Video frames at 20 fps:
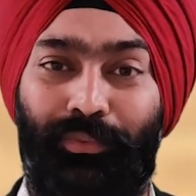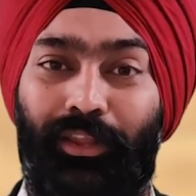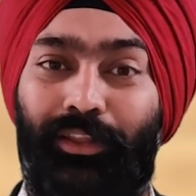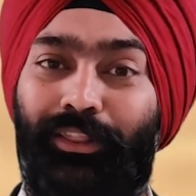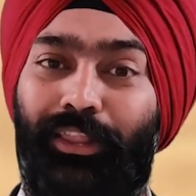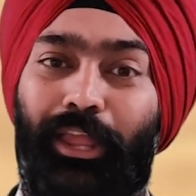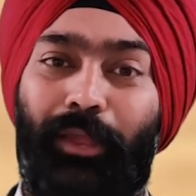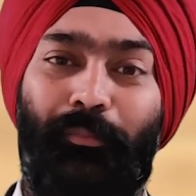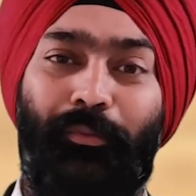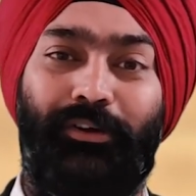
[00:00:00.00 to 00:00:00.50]

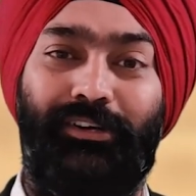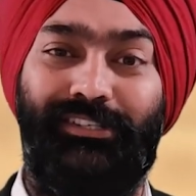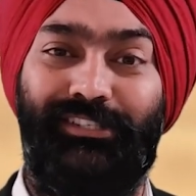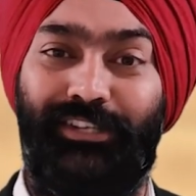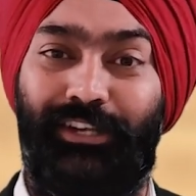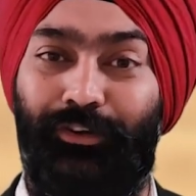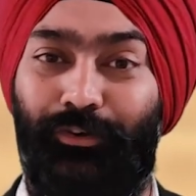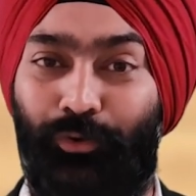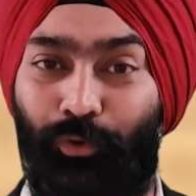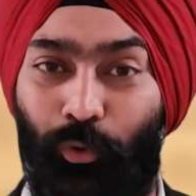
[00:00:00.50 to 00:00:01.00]

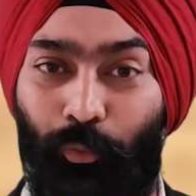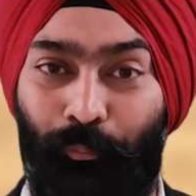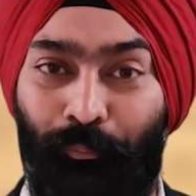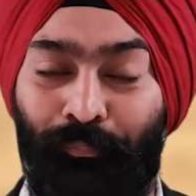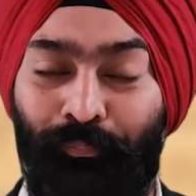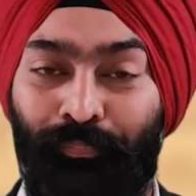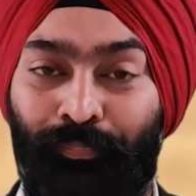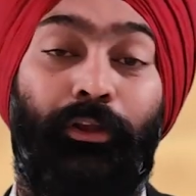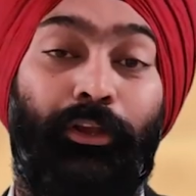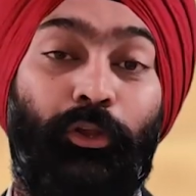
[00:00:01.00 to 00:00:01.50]

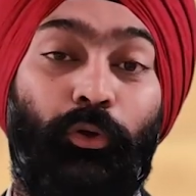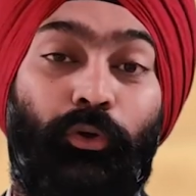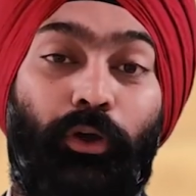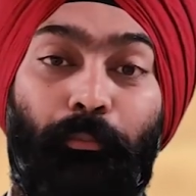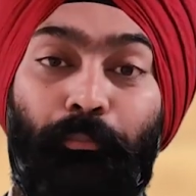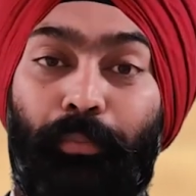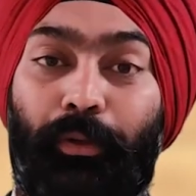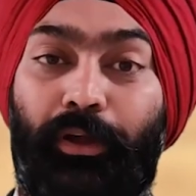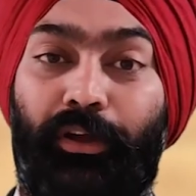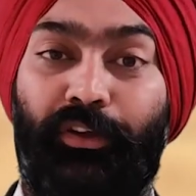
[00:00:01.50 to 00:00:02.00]
When you
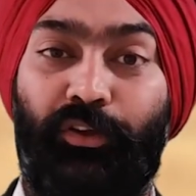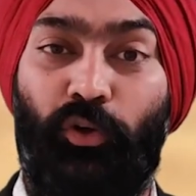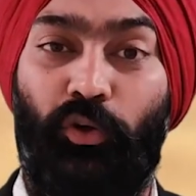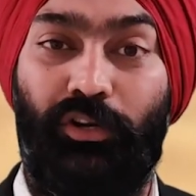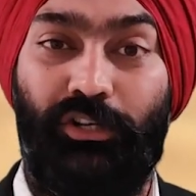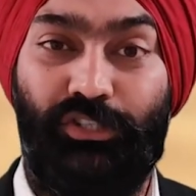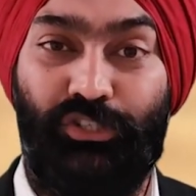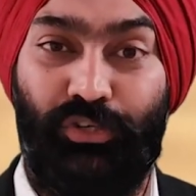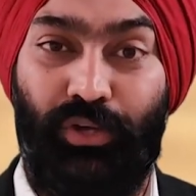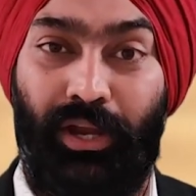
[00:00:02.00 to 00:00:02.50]
compare
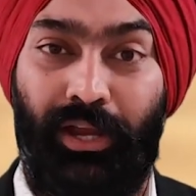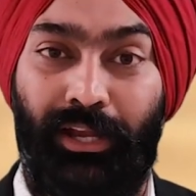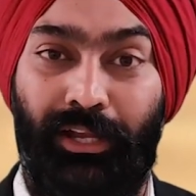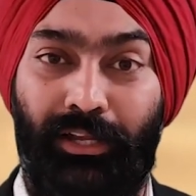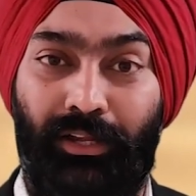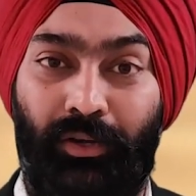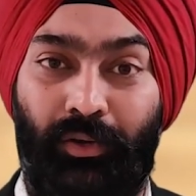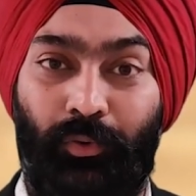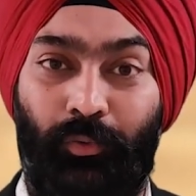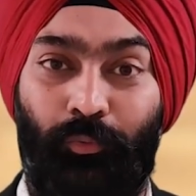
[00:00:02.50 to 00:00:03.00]
your
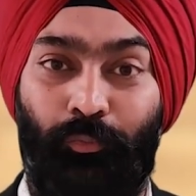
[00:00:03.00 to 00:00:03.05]
child